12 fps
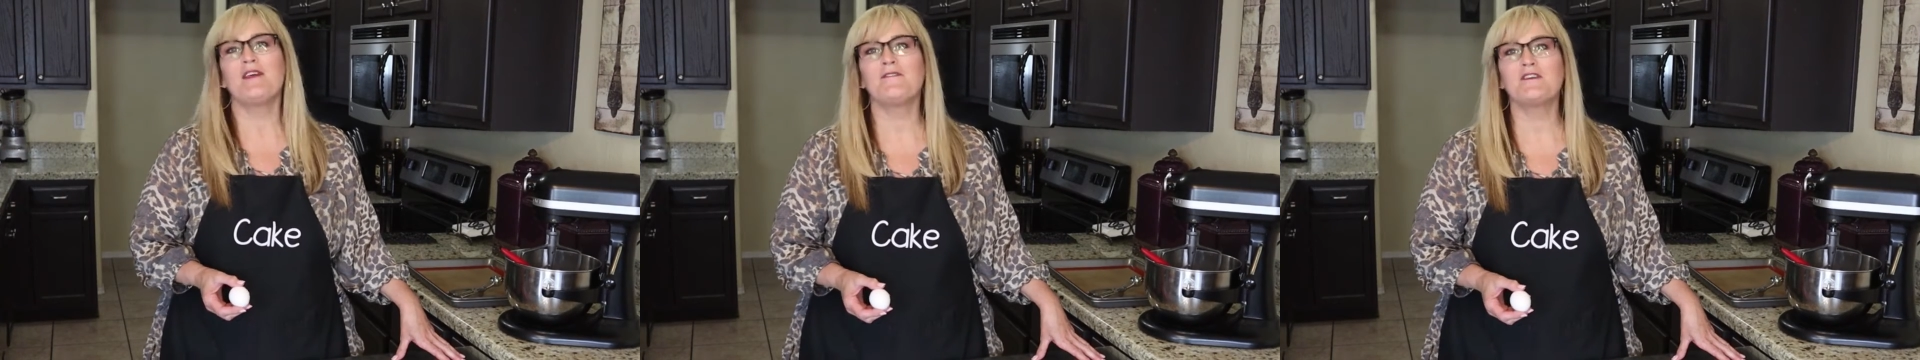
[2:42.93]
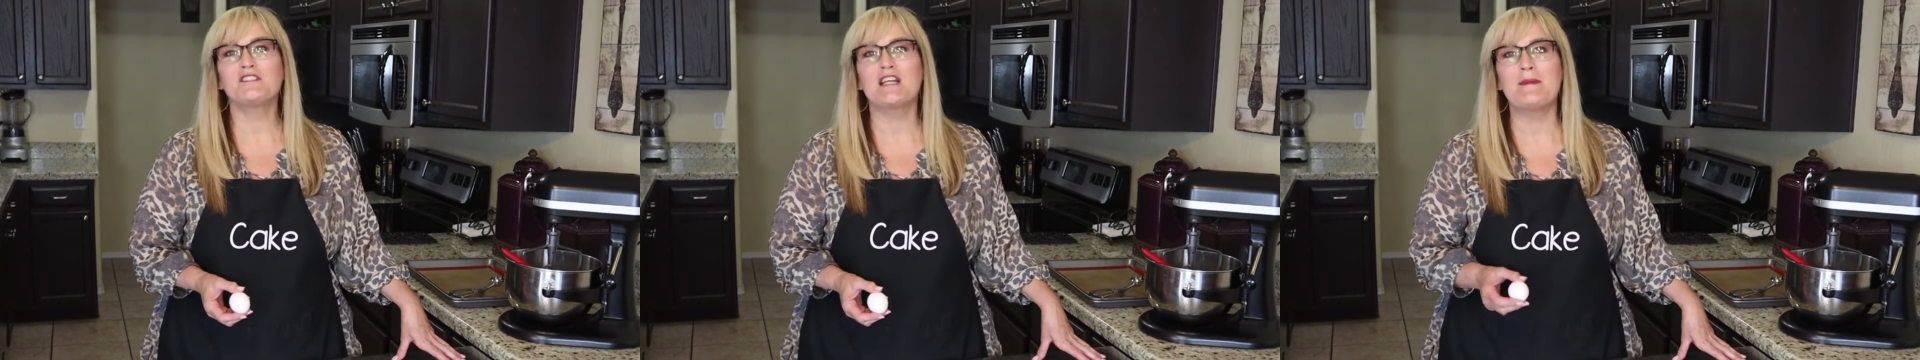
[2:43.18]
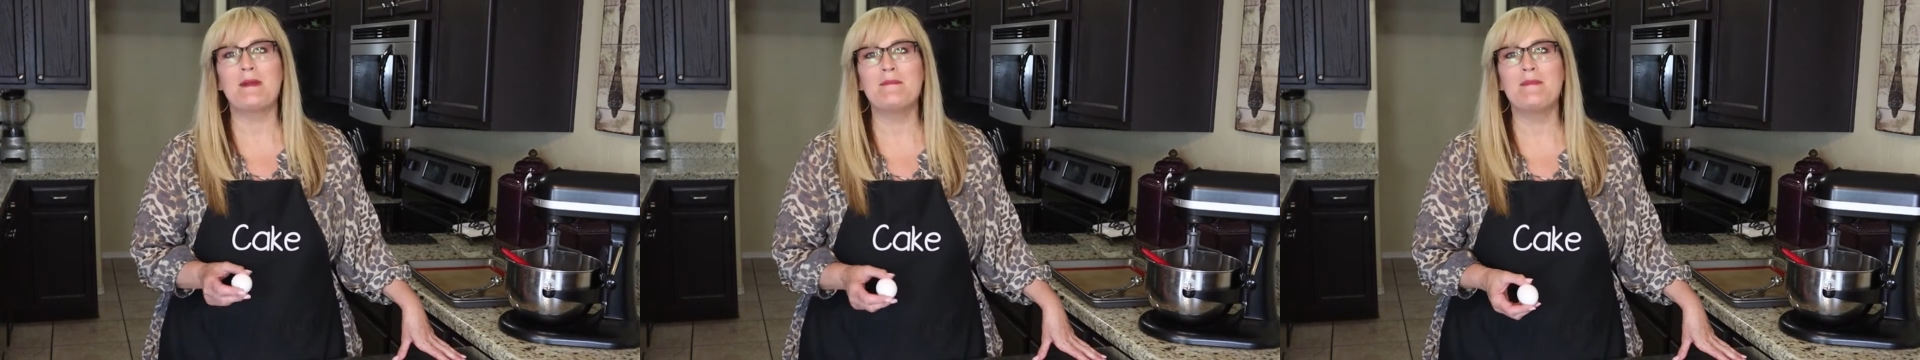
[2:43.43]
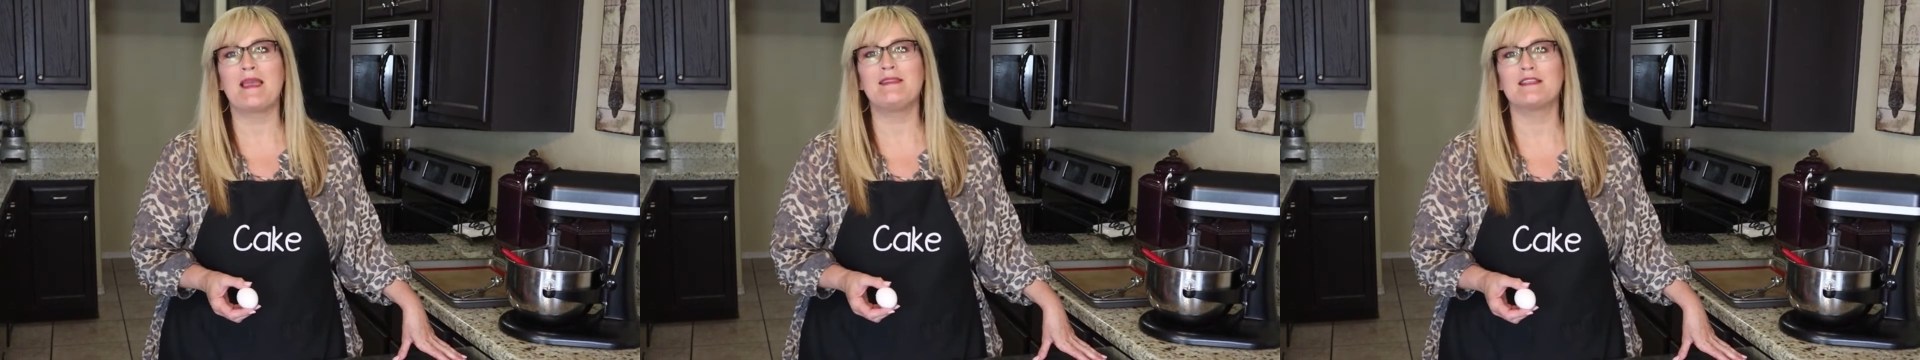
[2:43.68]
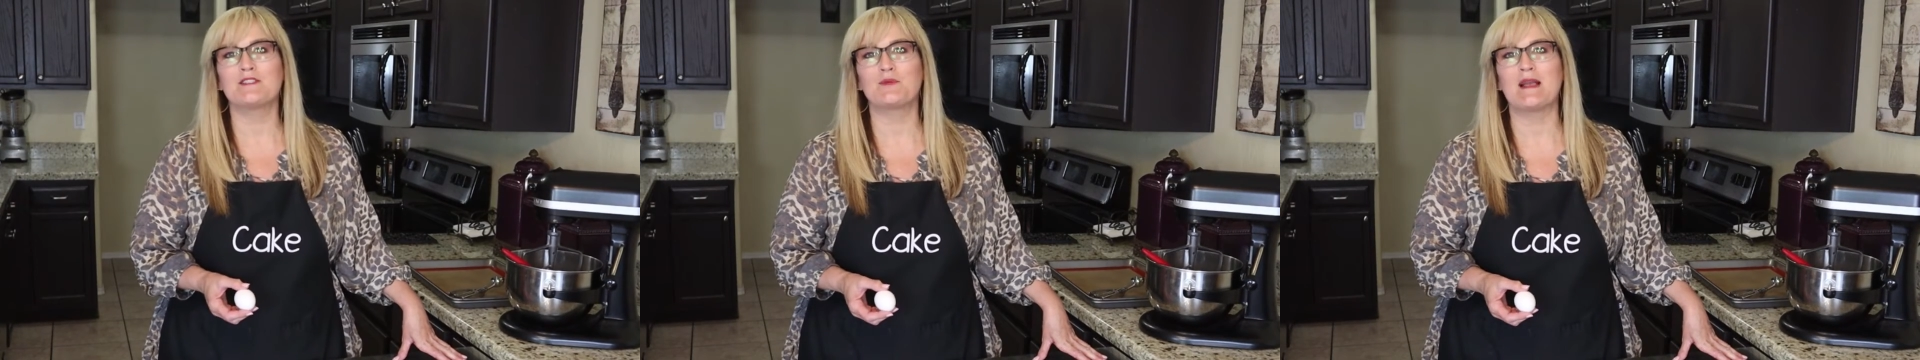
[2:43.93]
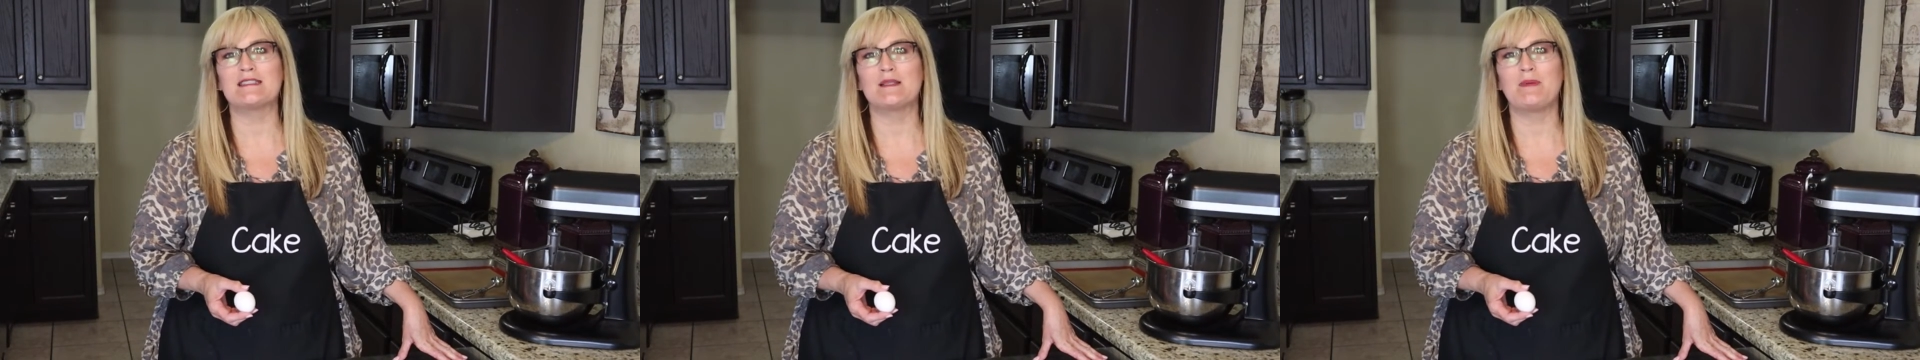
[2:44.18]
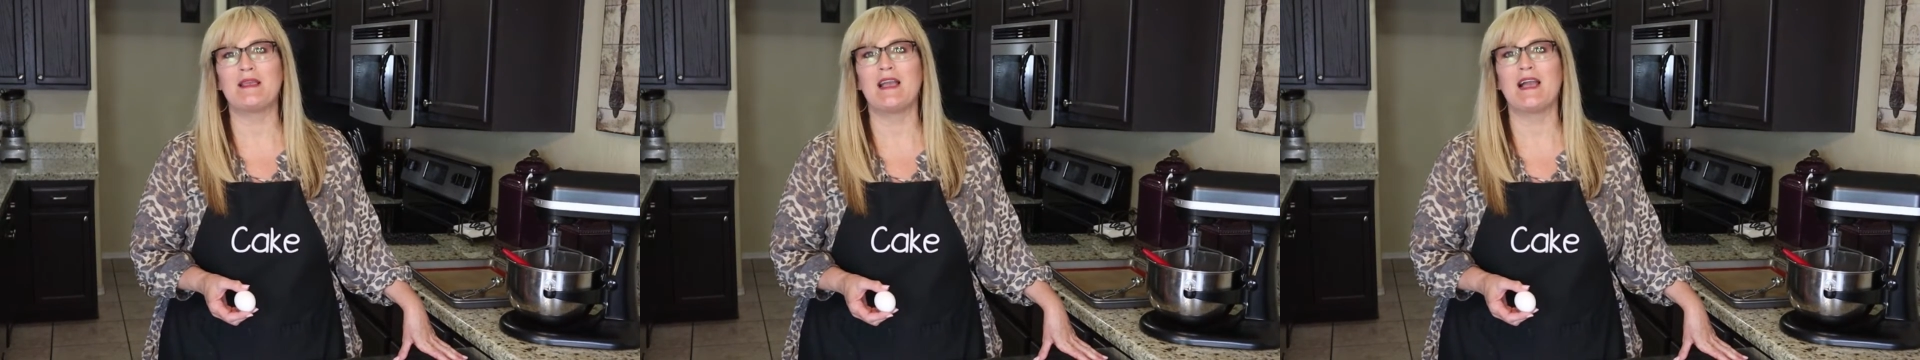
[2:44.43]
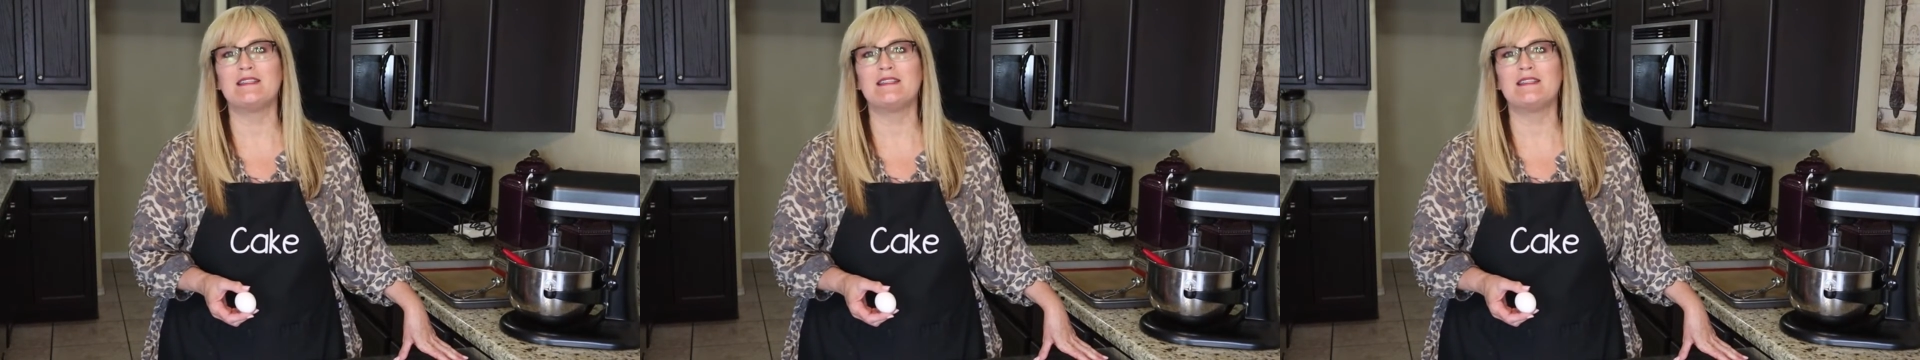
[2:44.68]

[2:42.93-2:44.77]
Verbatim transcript: The first time I made this recipe,